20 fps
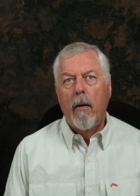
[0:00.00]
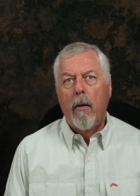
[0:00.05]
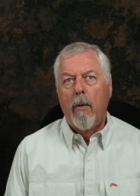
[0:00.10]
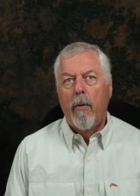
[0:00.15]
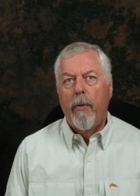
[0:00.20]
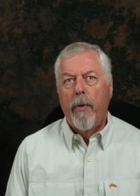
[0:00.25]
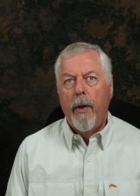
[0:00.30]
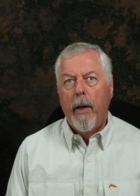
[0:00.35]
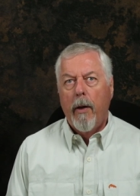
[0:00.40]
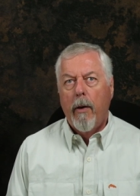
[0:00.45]

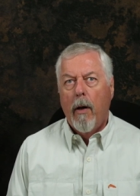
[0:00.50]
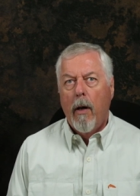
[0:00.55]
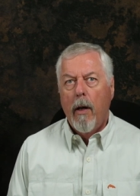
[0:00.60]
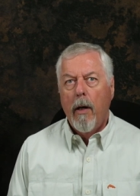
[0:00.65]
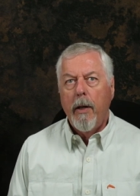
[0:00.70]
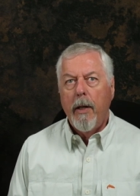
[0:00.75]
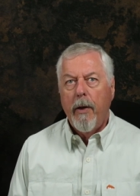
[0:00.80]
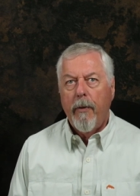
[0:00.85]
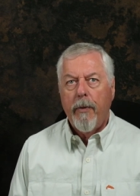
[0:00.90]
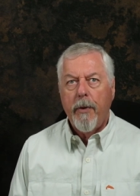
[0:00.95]
There
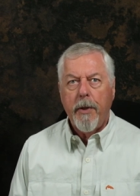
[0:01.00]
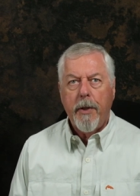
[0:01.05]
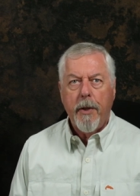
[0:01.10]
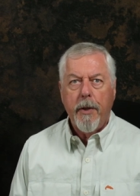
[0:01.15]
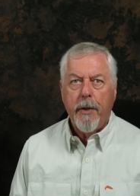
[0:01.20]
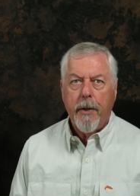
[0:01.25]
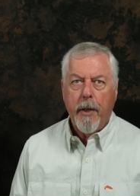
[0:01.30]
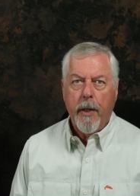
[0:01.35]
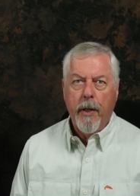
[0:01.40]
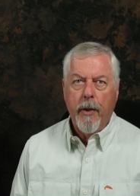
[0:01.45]
are
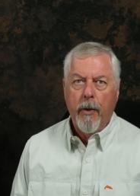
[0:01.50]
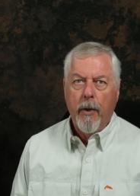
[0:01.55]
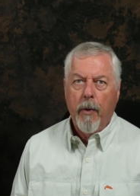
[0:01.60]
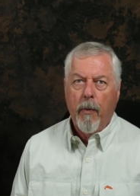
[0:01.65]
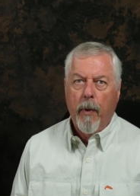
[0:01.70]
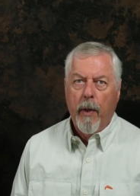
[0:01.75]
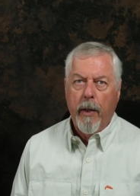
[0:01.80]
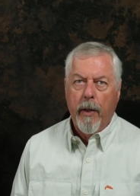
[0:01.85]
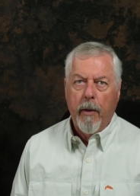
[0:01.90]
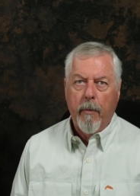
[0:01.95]
differences in the
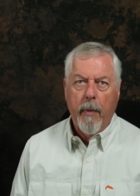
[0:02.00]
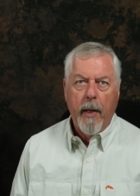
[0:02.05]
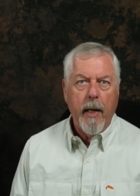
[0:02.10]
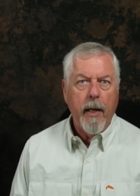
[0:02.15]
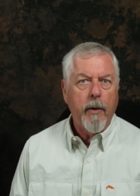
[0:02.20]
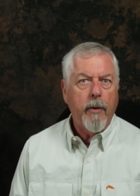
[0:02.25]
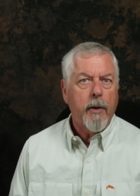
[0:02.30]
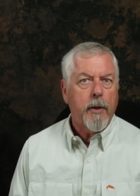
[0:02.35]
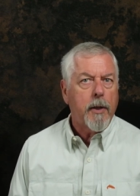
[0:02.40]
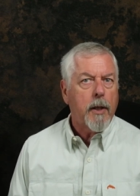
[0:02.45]
way they're
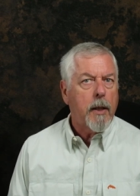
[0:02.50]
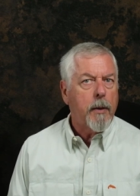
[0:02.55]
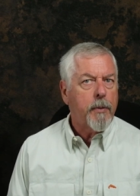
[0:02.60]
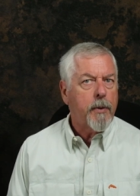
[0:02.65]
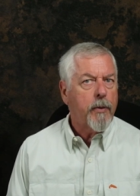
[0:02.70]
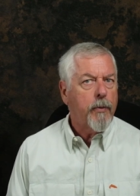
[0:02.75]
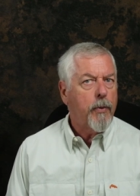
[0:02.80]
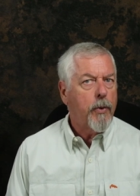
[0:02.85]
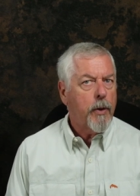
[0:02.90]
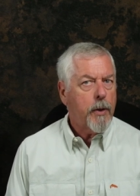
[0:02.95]
made, the types
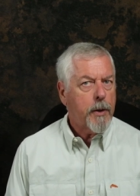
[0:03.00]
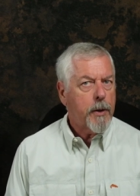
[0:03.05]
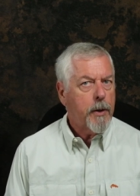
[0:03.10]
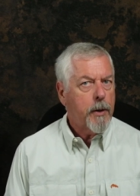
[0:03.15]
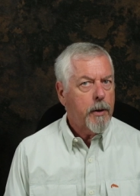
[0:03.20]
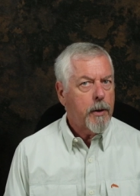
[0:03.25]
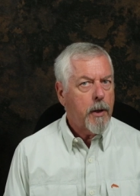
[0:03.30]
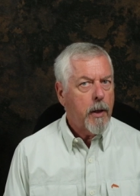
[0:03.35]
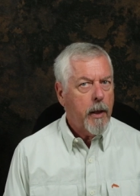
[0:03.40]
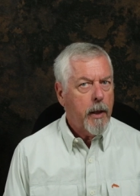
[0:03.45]
of hooks
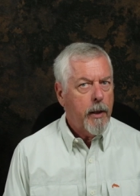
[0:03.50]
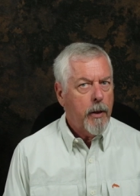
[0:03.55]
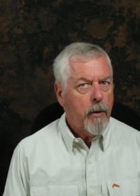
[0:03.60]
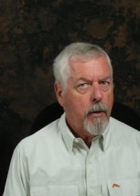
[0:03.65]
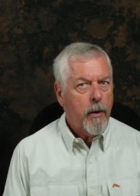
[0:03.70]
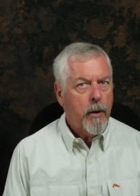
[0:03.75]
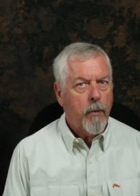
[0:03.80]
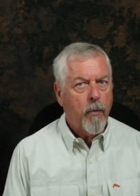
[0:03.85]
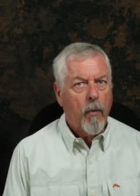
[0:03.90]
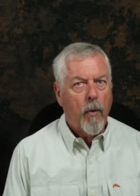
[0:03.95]
they're tied
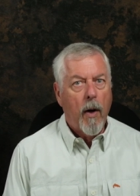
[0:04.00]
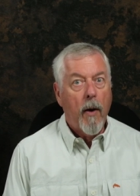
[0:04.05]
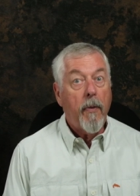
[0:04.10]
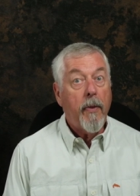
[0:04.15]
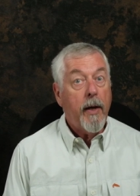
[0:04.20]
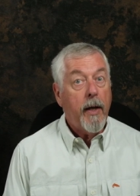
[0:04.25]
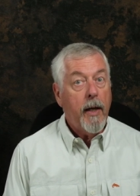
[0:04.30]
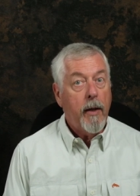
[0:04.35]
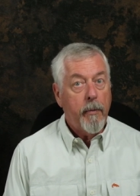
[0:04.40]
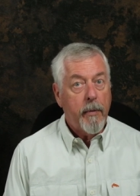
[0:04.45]
on, what
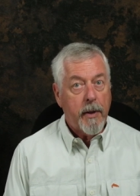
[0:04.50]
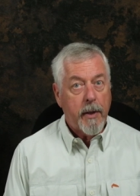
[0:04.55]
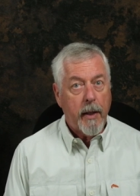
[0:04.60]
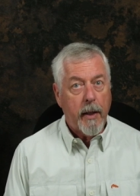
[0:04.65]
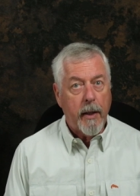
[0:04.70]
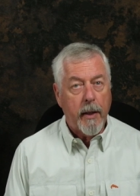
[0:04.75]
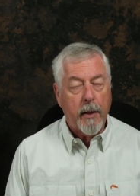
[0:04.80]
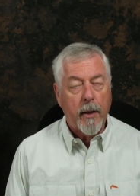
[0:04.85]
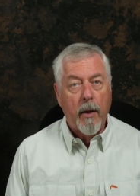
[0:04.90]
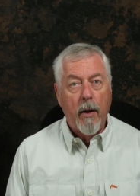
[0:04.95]
they
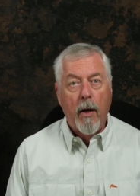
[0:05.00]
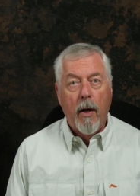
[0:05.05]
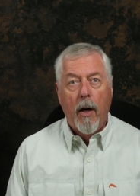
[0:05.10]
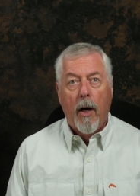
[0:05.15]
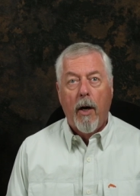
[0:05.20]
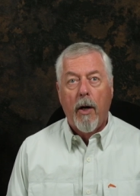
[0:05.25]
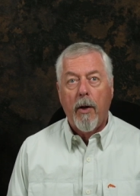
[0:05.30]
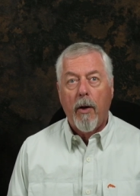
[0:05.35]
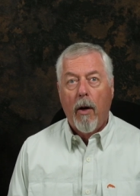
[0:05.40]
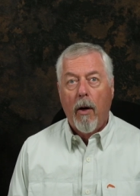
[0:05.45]
imitate.
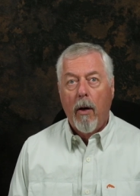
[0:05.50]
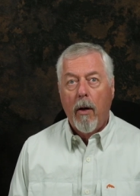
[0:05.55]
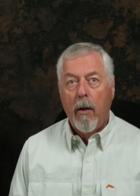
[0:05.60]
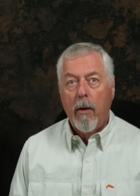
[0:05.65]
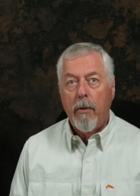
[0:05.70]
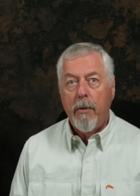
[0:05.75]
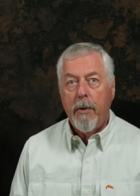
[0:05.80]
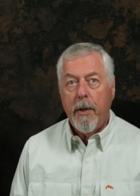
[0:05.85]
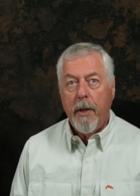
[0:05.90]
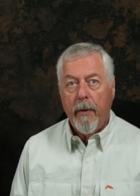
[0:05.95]
All
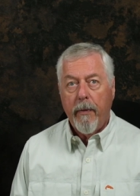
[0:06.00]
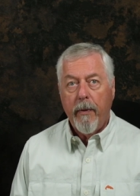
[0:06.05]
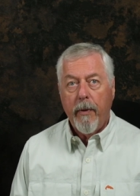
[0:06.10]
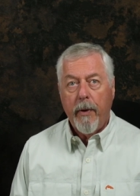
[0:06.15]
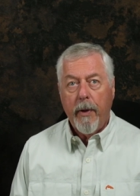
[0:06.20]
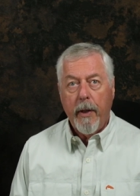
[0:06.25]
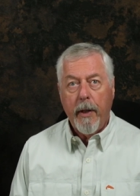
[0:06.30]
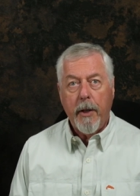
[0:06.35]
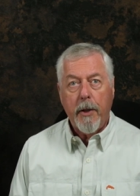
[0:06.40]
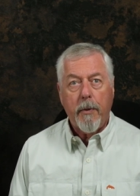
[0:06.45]
those different
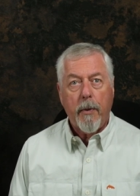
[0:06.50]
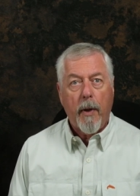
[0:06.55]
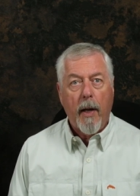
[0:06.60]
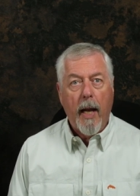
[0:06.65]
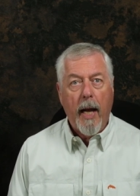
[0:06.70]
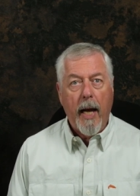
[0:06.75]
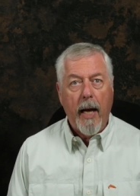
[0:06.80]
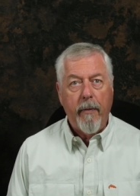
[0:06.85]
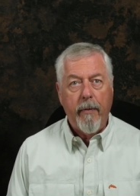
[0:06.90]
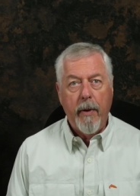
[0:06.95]
things will
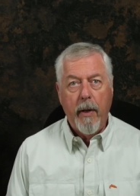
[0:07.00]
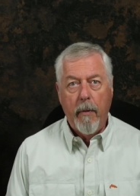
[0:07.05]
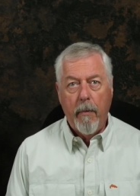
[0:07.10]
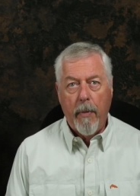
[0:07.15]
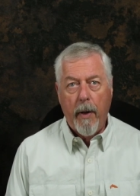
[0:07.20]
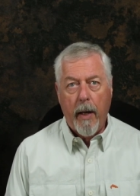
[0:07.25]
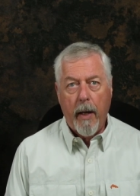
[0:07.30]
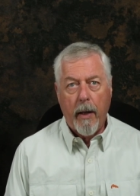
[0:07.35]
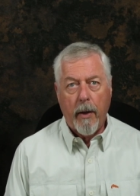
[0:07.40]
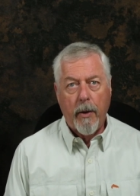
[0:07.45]
have an
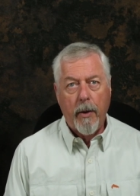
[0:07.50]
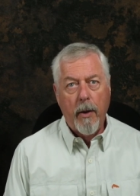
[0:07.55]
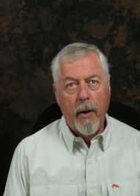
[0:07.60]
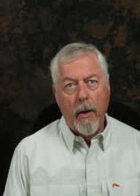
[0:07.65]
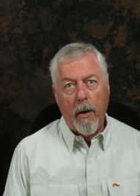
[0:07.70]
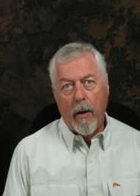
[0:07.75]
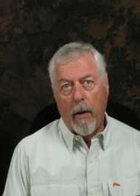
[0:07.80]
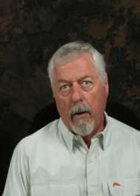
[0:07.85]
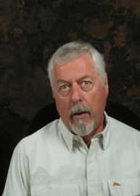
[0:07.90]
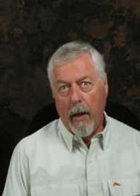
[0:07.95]
impact
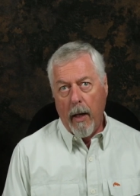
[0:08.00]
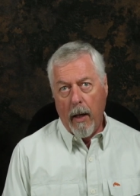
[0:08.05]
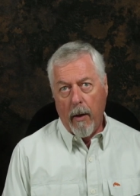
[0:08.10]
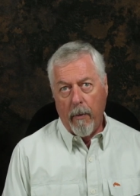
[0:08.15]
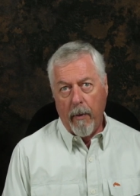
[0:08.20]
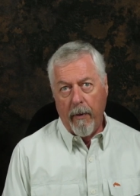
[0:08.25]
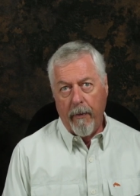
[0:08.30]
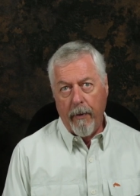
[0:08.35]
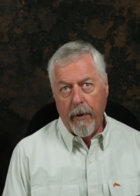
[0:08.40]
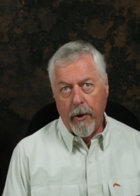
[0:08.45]
on how
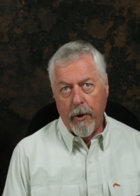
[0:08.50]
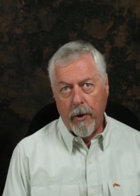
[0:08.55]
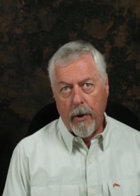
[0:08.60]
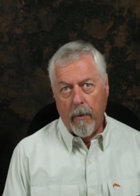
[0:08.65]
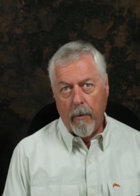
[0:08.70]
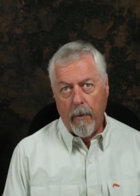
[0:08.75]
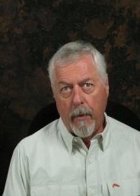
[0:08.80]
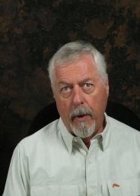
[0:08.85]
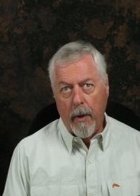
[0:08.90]
we fish them.